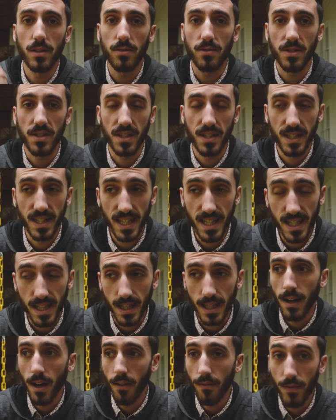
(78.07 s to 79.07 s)
you'll
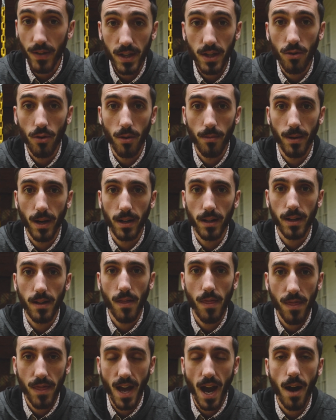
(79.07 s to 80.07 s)
see a video about it
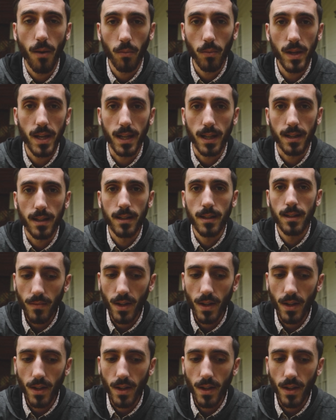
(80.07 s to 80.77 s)
that week.